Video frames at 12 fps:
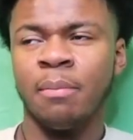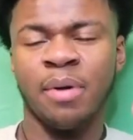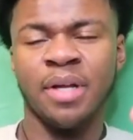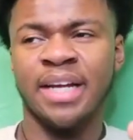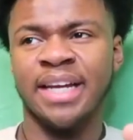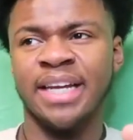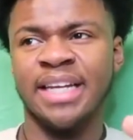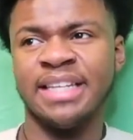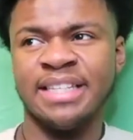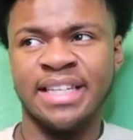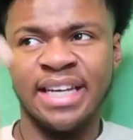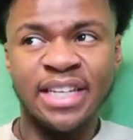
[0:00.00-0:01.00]
But like,
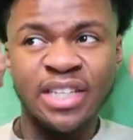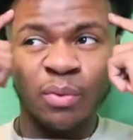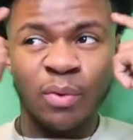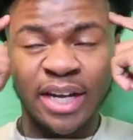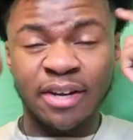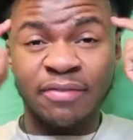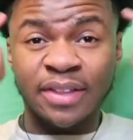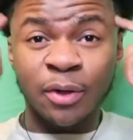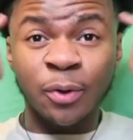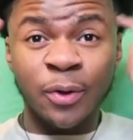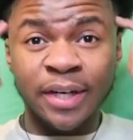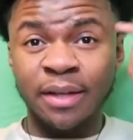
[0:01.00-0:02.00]
it's his way of
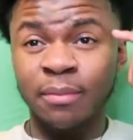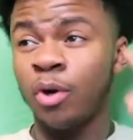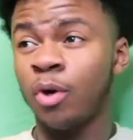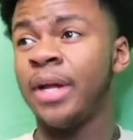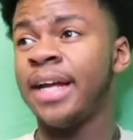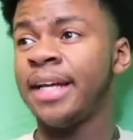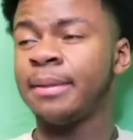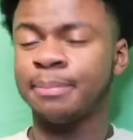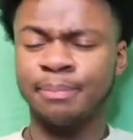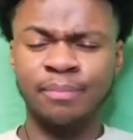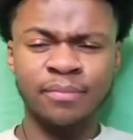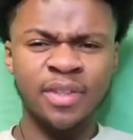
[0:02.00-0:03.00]
doing it, bro. Like,
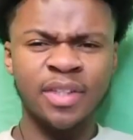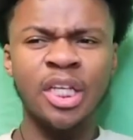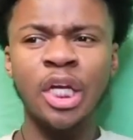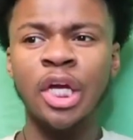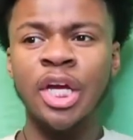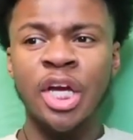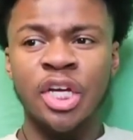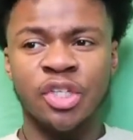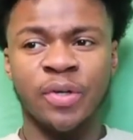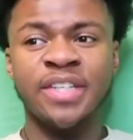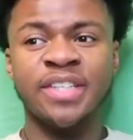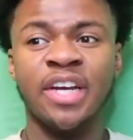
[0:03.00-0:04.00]

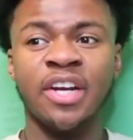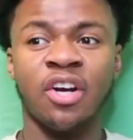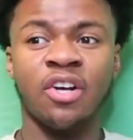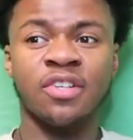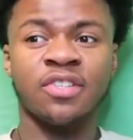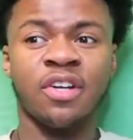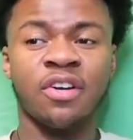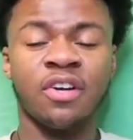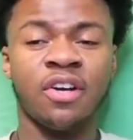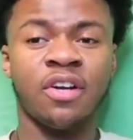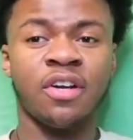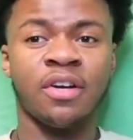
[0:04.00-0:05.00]
so he said Aung Song
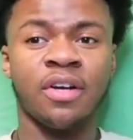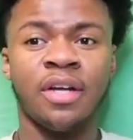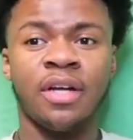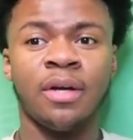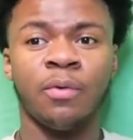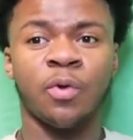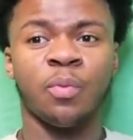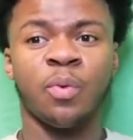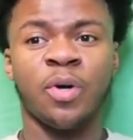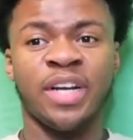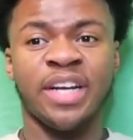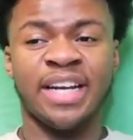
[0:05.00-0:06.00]
Kong was
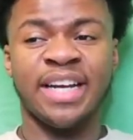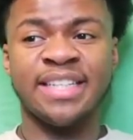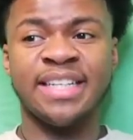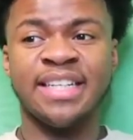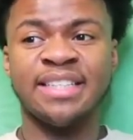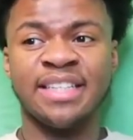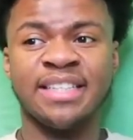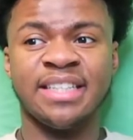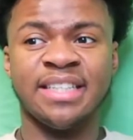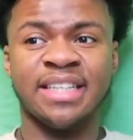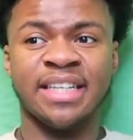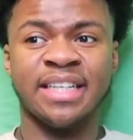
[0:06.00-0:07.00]
born in
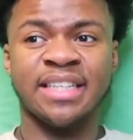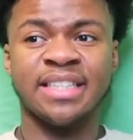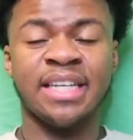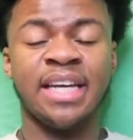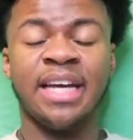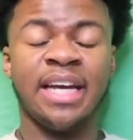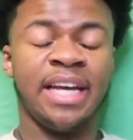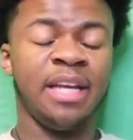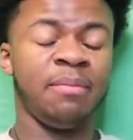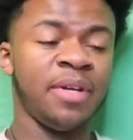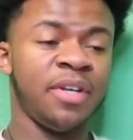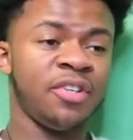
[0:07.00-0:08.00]
1966. He
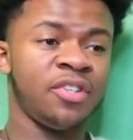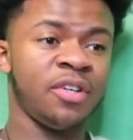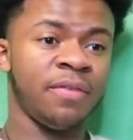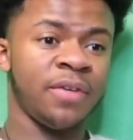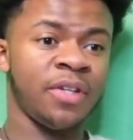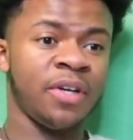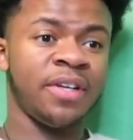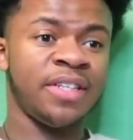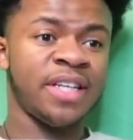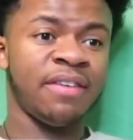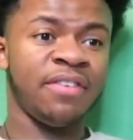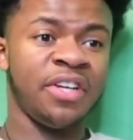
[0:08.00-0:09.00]
ministered for
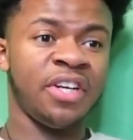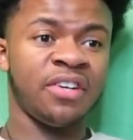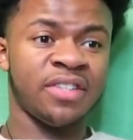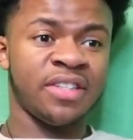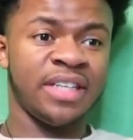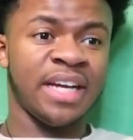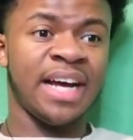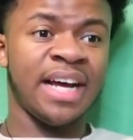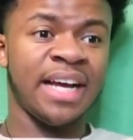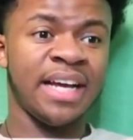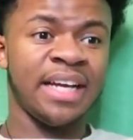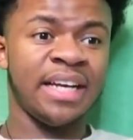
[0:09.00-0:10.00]
37 years and
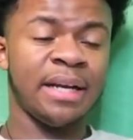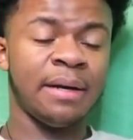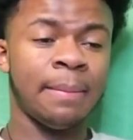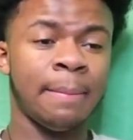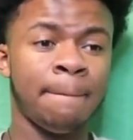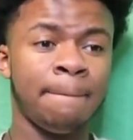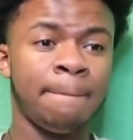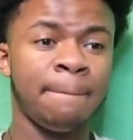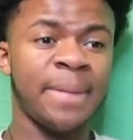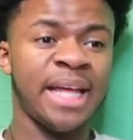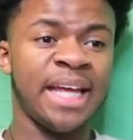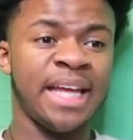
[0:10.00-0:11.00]
died.
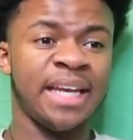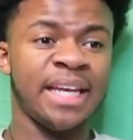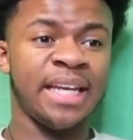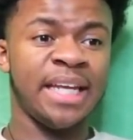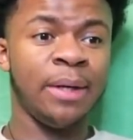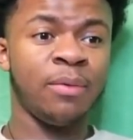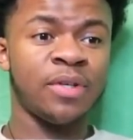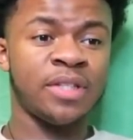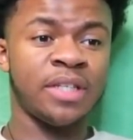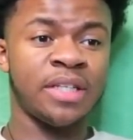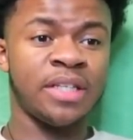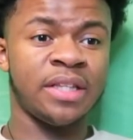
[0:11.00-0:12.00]
And he was
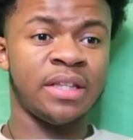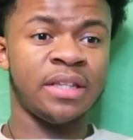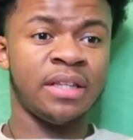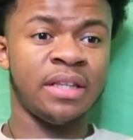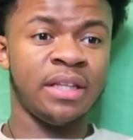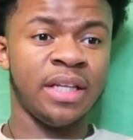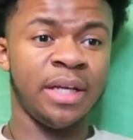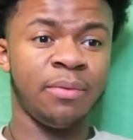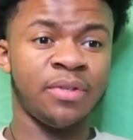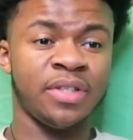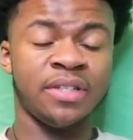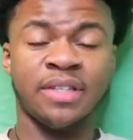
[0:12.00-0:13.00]
the he
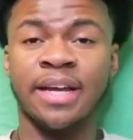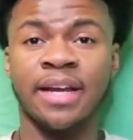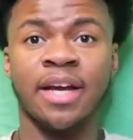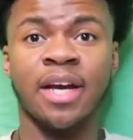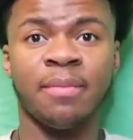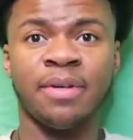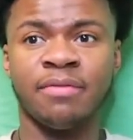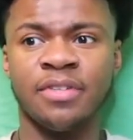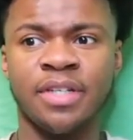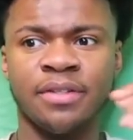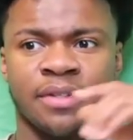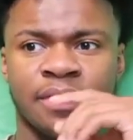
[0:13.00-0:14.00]
was the second coming of
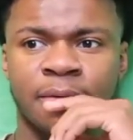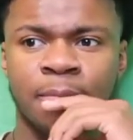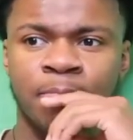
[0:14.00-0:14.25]
Jesus.